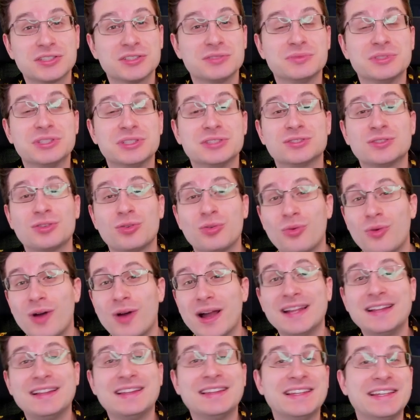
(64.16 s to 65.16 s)
is
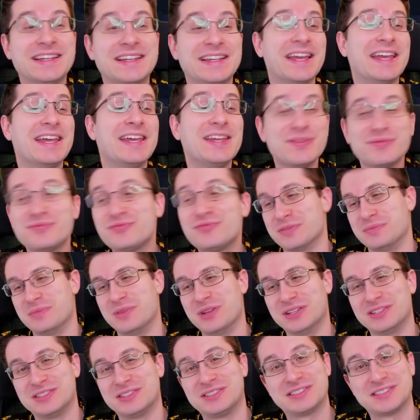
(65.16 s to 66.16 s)
quite the
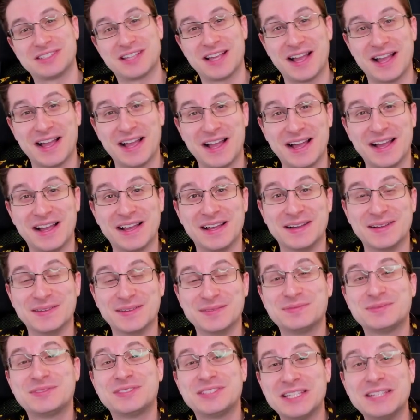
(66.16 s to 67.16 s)
infamous uh,
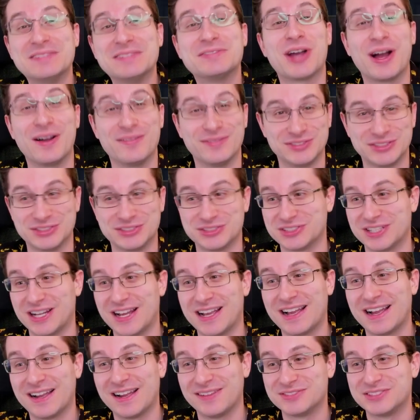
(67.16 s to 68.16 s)
team composition, I
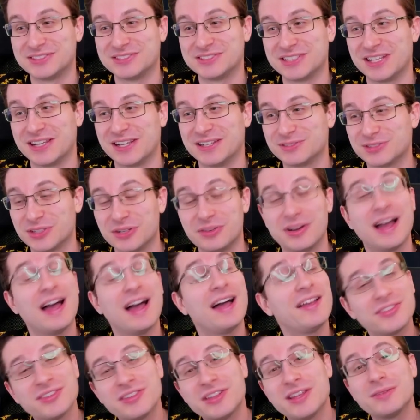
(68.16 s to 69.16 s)
have to say. So
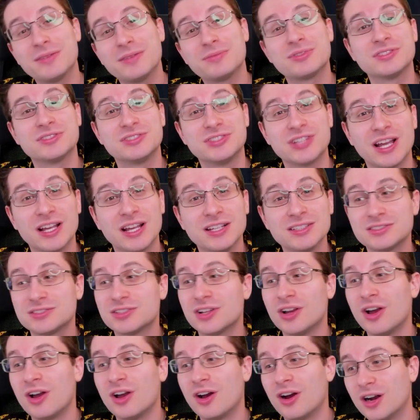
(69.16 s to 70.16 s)
as the name suggests,
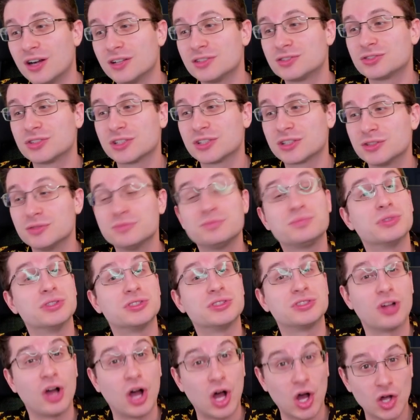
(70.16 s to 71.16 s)
Hard Trick Room
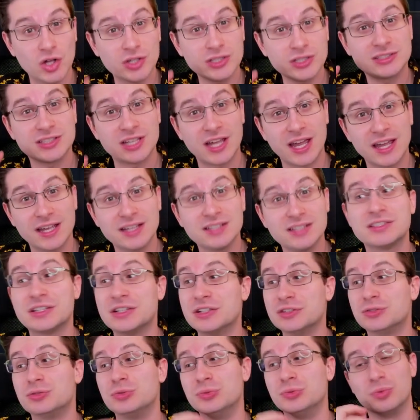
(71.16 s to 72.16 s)
puts all its eggs
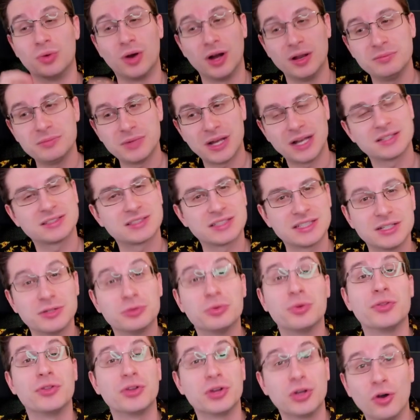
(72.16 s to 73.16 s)
into one basket
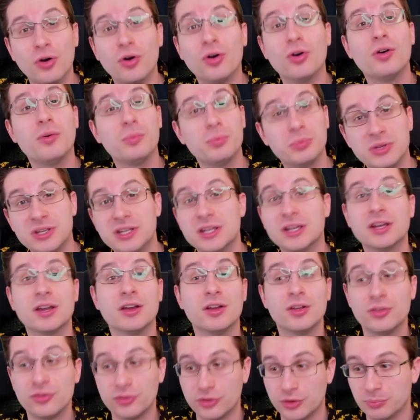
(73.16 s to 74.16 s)
with the goal being
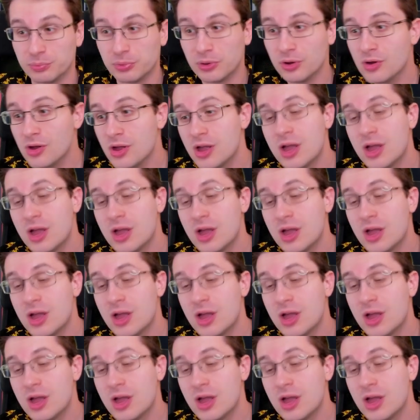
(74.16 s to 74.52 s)
simple.